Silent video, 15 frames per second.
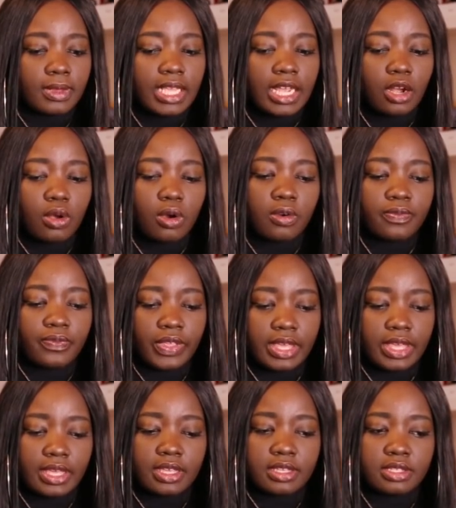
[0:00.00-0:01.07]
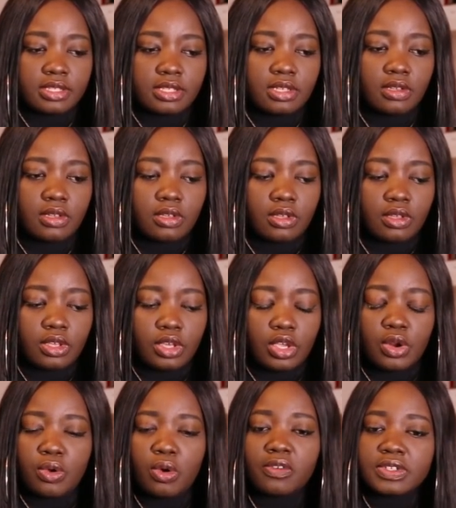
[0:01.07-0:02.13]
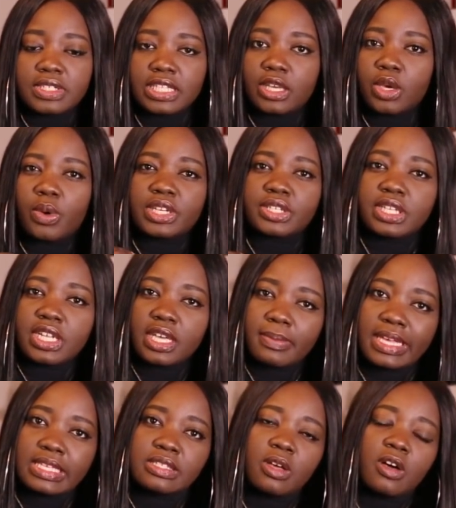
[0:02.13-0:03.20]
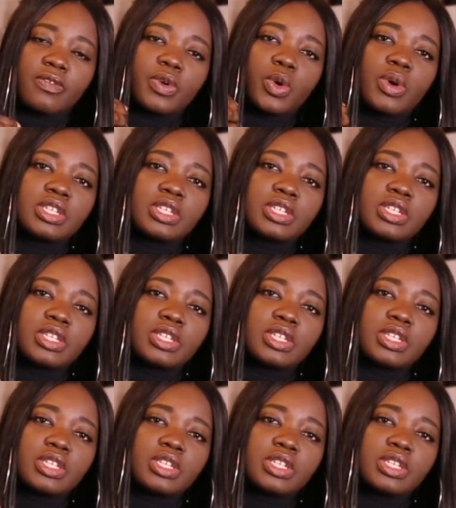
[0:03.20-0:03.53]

a lot of years, you know, obviously questioning myself and